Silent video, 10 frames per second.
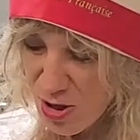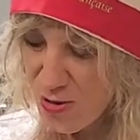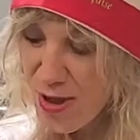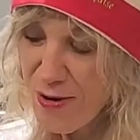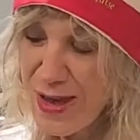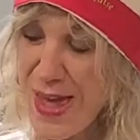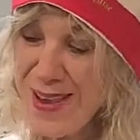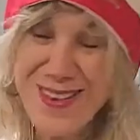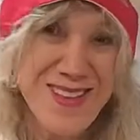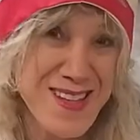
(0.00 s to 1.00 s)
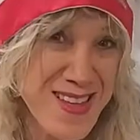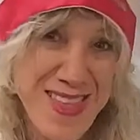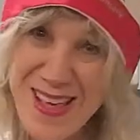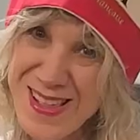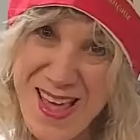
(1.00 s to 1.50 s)
So there again, see,
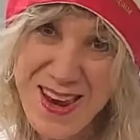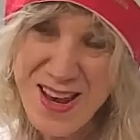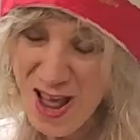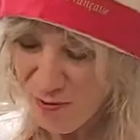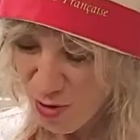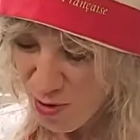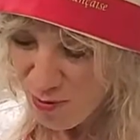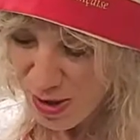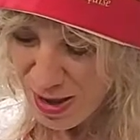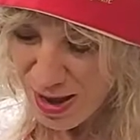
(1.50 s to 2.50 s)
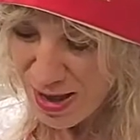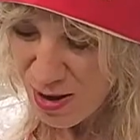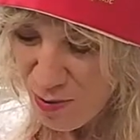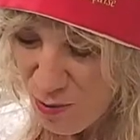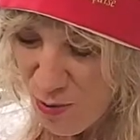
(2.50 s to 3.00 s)
that's not enough. So I'm going to hit
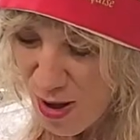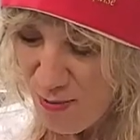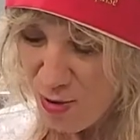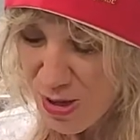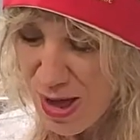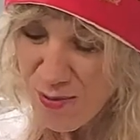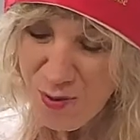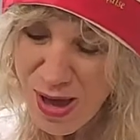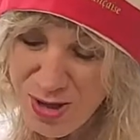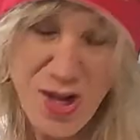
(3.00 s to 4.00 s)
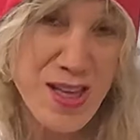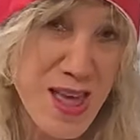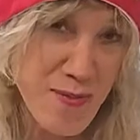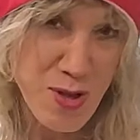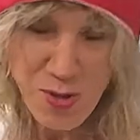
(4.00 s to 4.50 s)
it one more time. Well, actually, I
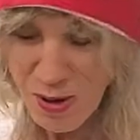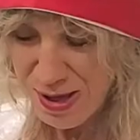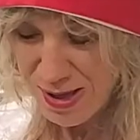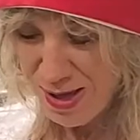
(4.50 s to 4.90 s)
tapped it twice.